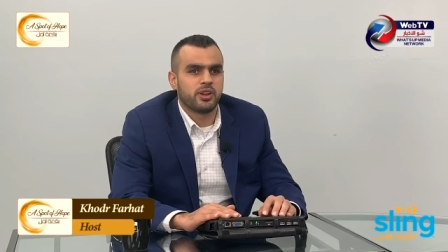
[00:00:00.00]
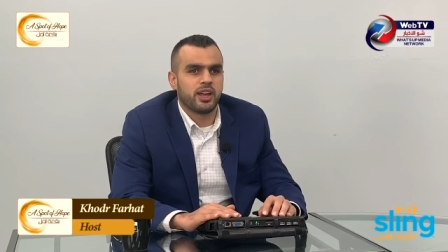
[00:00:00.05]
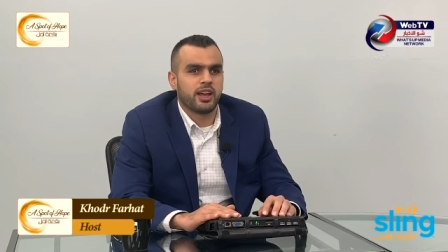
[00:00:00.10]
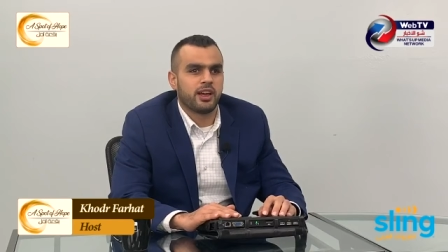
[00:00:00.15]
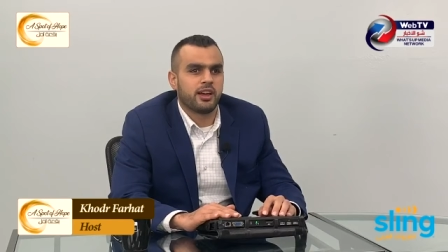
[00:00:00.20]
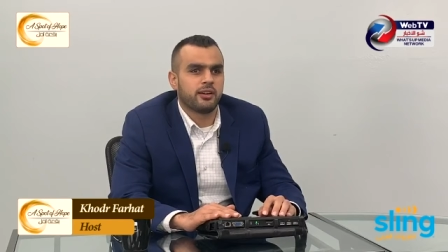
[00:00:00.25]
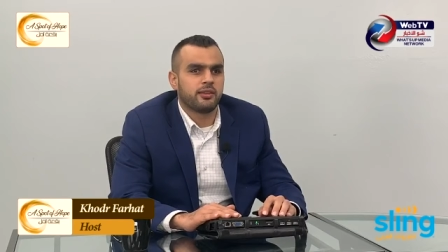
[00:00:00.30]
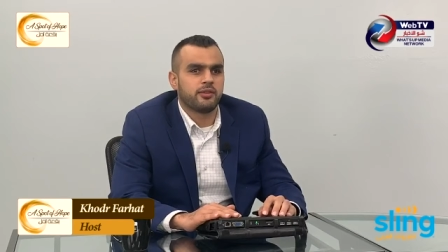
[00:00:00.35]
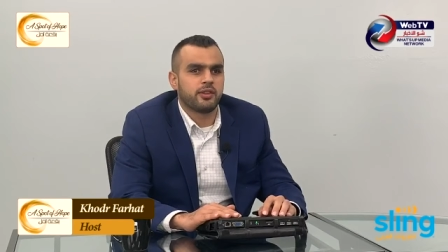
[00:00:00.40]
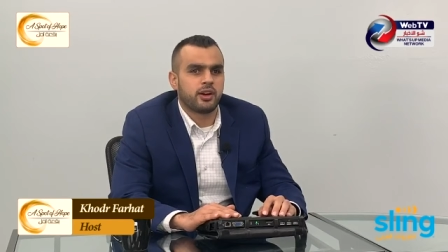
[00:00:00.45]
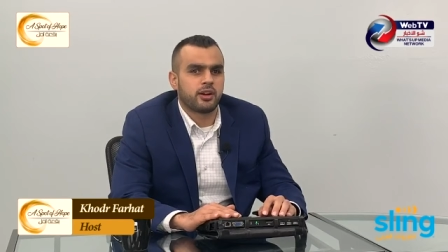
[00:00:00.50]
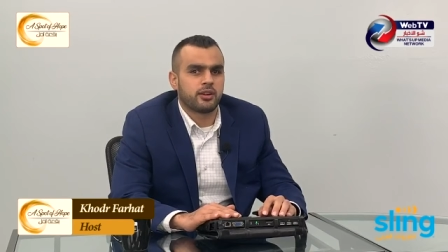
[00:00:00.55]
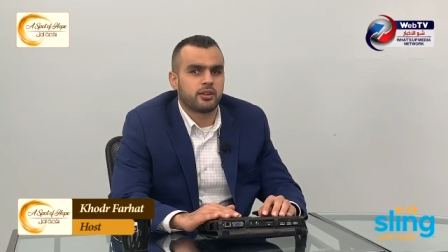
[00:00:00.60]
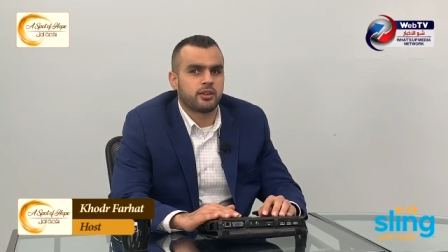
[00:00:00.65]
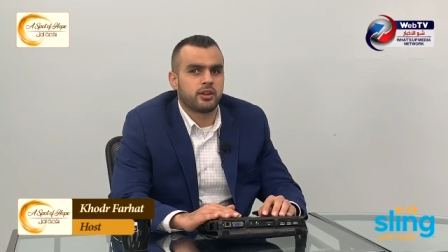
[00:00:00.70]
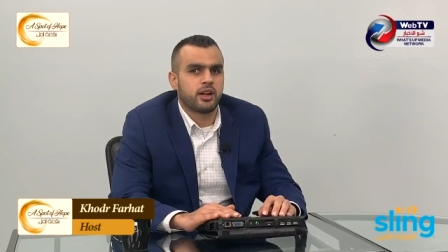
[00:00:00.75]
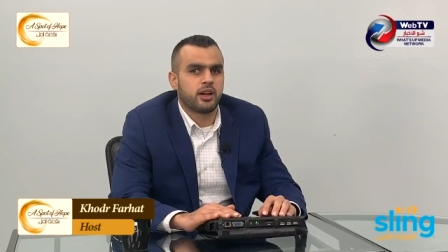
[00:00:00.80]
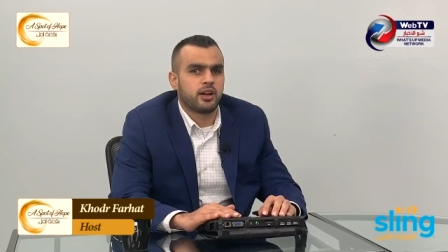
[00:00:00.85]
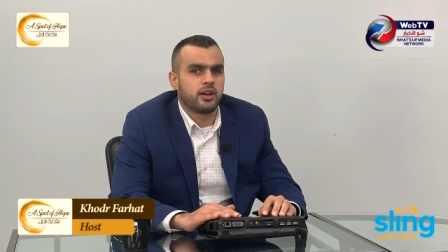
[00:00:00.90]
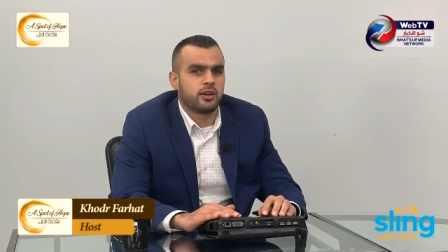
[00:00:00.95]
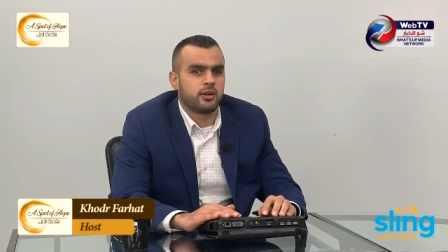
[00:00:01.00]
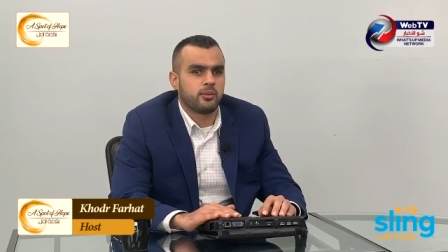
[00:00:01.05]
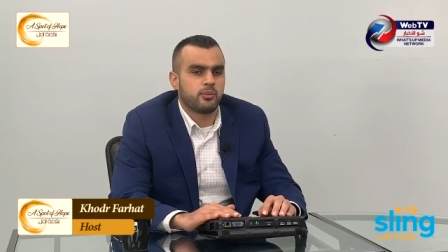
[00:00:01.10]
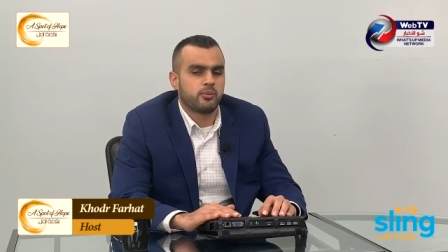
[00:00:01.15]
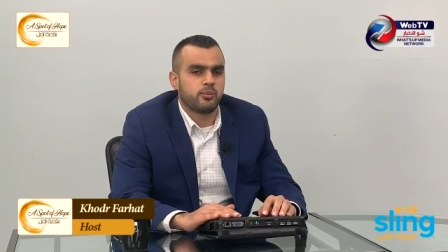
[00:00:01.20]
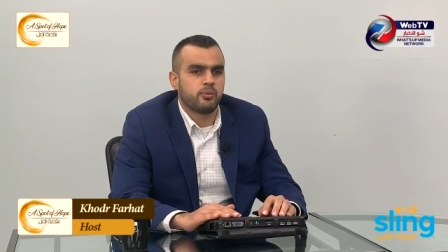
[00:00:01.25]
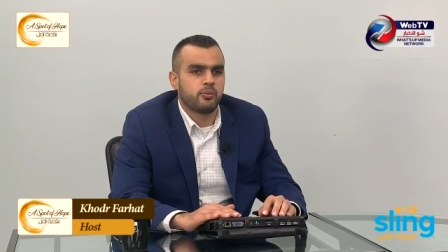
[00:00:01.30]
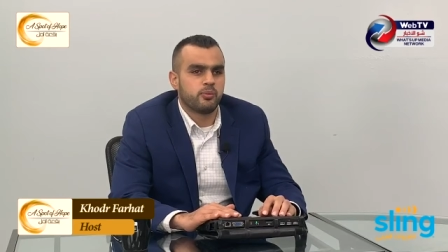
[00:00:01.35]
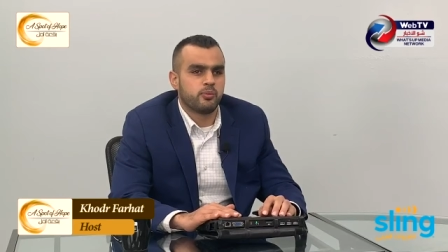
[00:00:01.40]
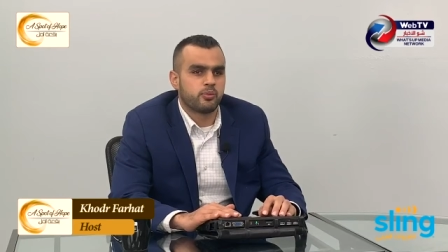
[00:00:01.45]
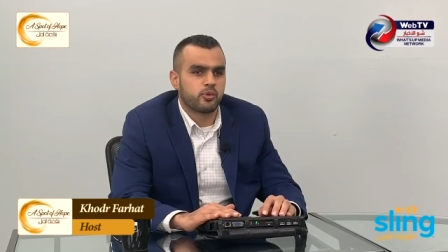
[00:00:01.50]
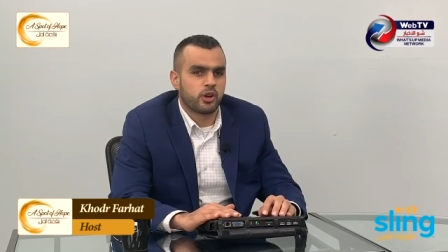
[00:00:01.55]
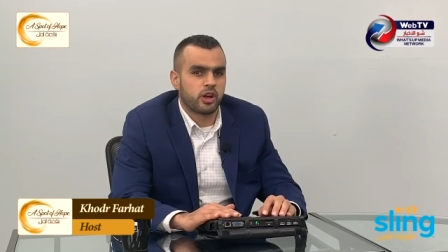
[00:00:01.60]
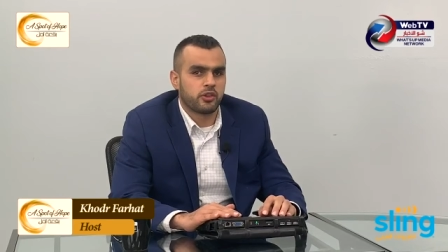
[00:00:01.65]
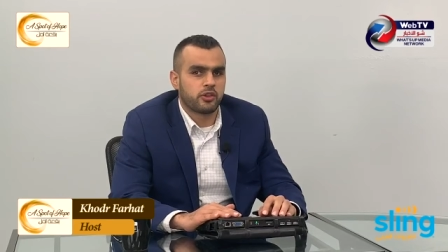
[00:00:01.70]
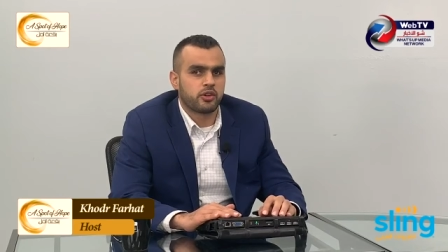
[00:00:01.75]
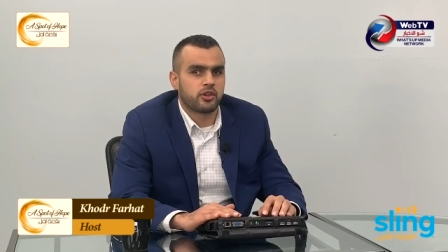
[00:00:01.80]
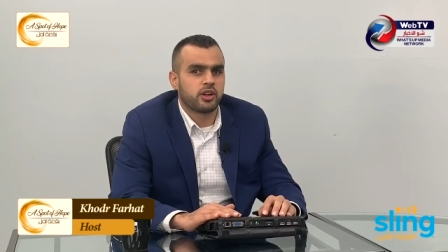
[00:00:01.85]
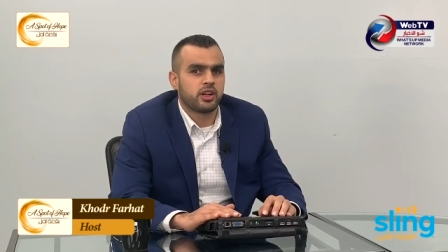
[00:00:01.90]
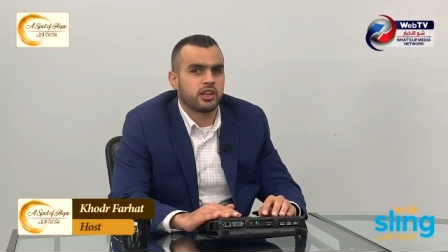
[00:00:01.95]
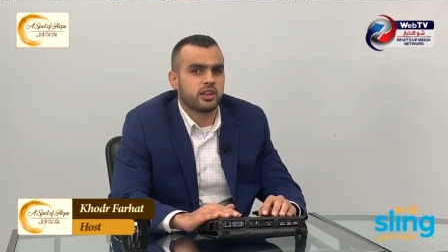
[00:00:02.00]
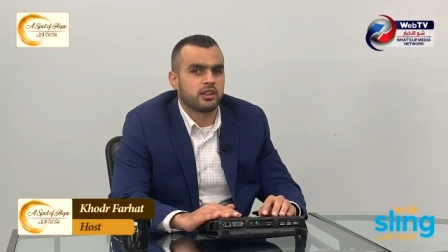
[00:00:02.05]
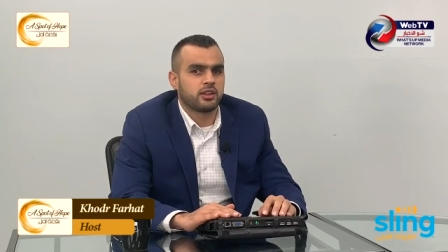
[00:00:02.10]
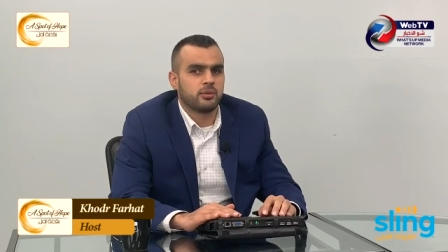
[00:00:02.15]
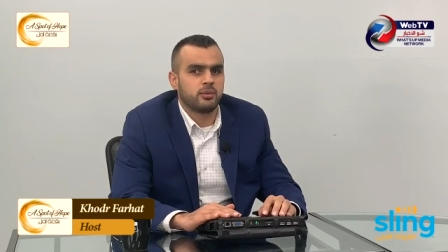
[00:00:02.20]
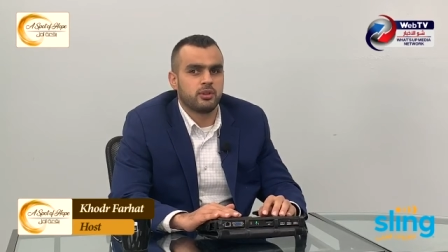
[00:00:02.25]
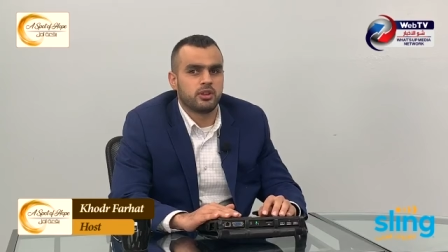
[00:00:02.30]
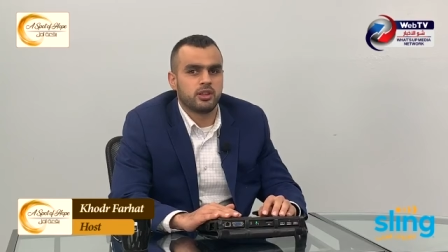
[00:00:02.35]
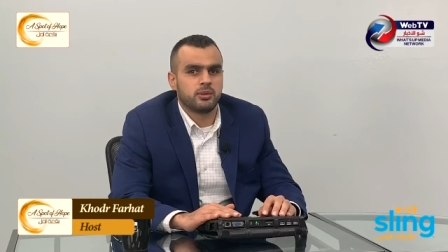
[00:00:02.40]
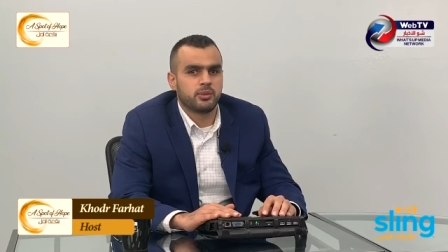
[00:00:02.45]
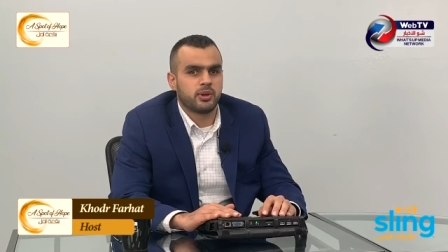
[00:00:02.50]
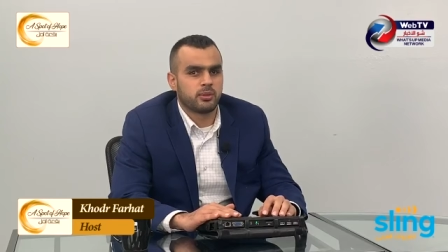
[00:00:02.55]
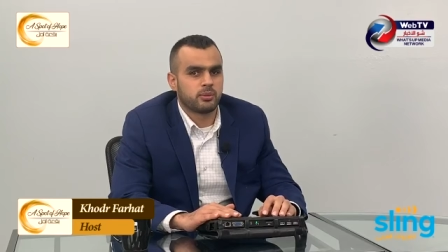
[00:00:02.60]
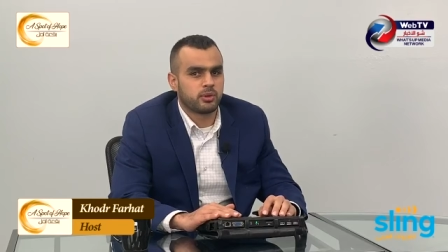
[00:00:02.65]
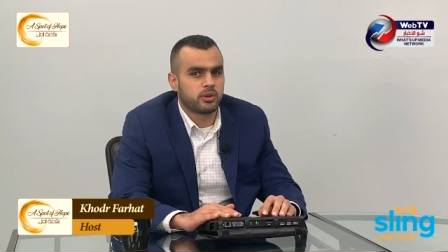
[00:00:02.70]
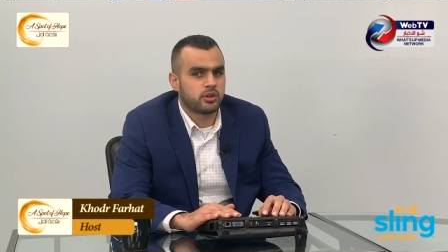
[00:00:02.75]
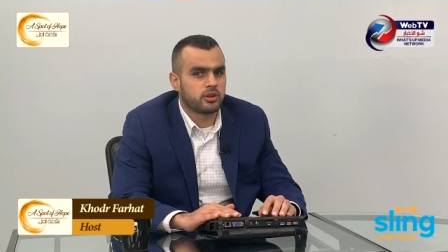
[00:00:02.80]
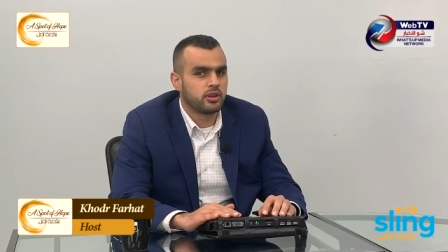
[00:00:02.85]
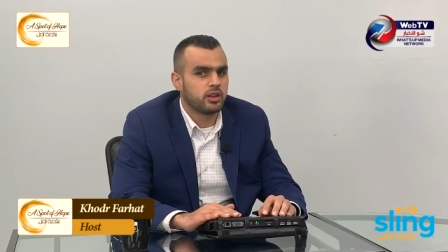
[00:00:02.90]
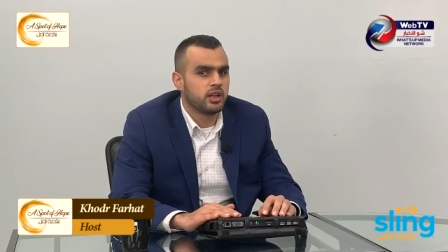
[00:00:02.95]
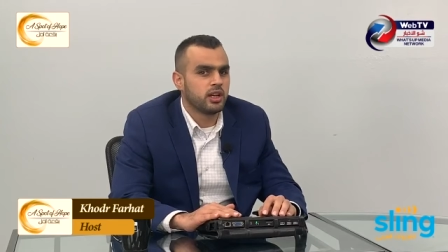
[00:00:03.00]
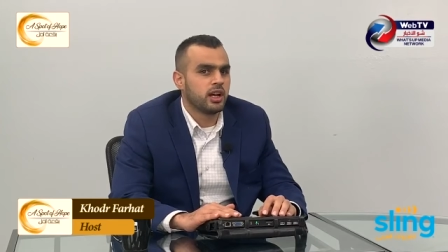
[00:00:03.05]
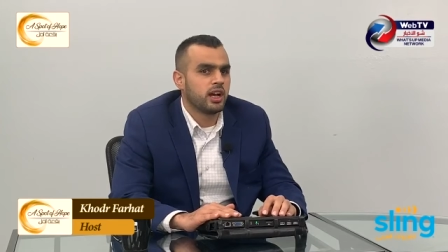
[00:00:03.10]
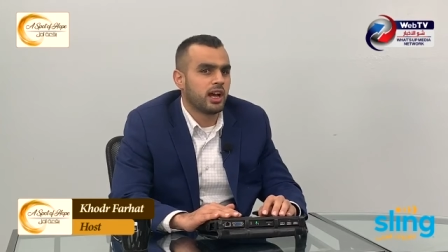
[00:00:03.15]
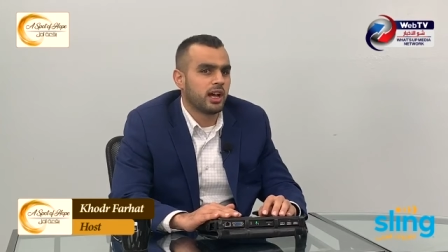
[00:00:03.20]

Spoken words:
we have our brother and community member,